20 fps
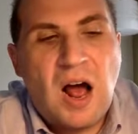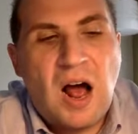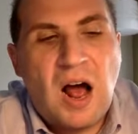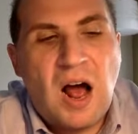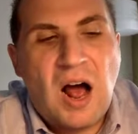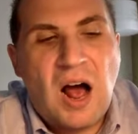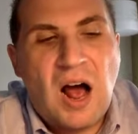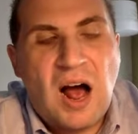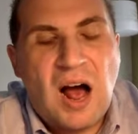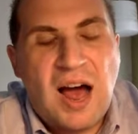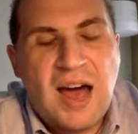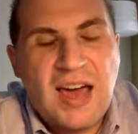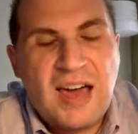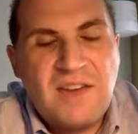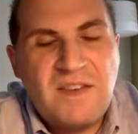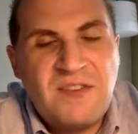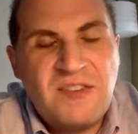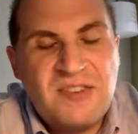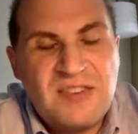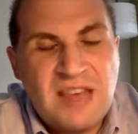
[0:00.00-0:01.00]
I have
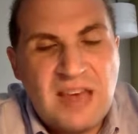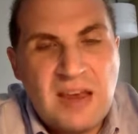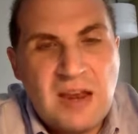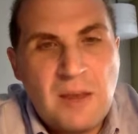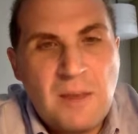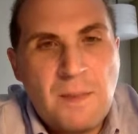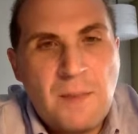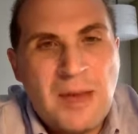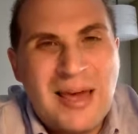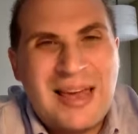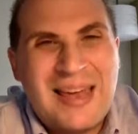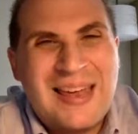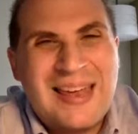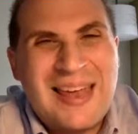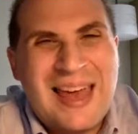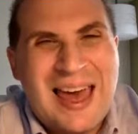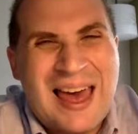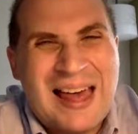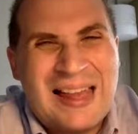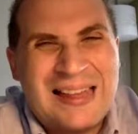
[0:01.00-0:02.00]
set my
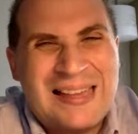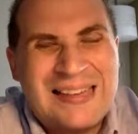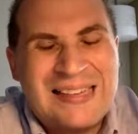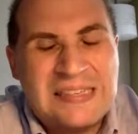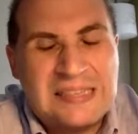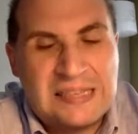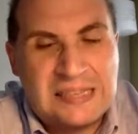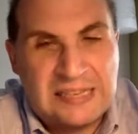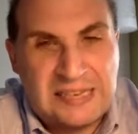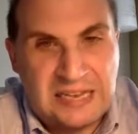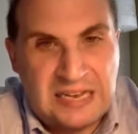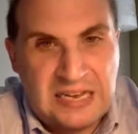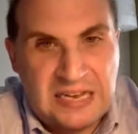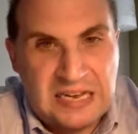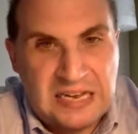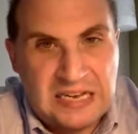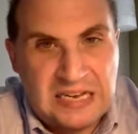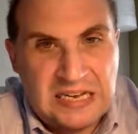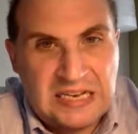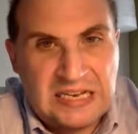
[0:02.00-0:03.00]
Calendly
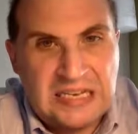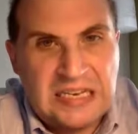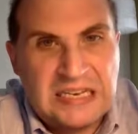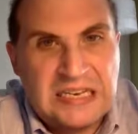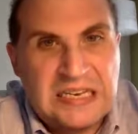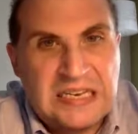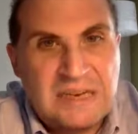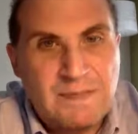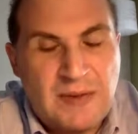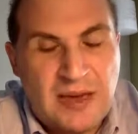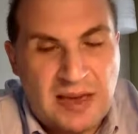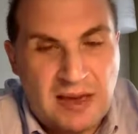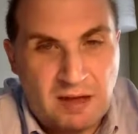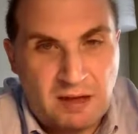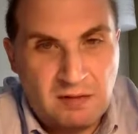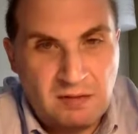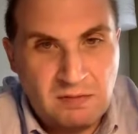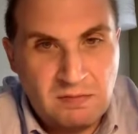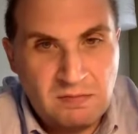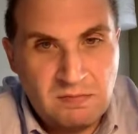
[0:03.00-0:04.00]

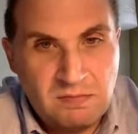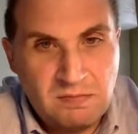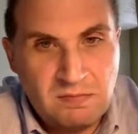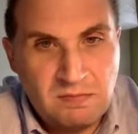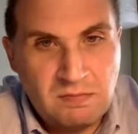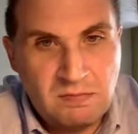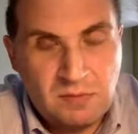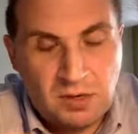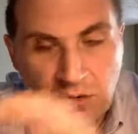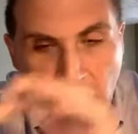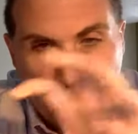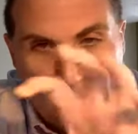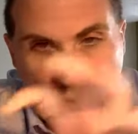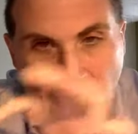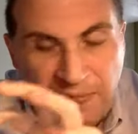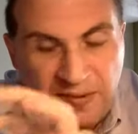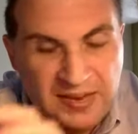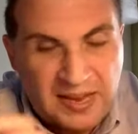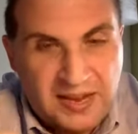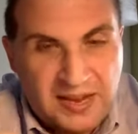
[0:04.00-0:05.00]
email, a
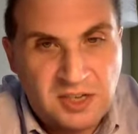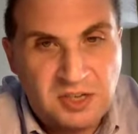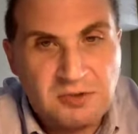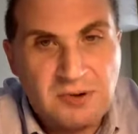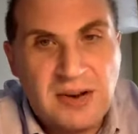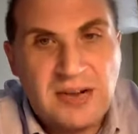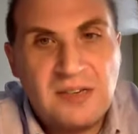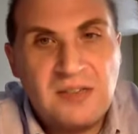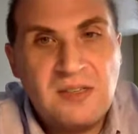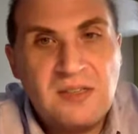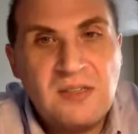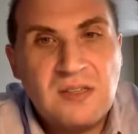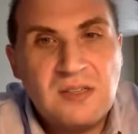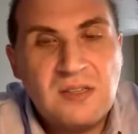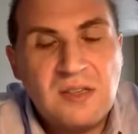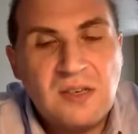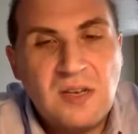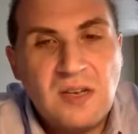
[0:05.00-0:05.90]
website address,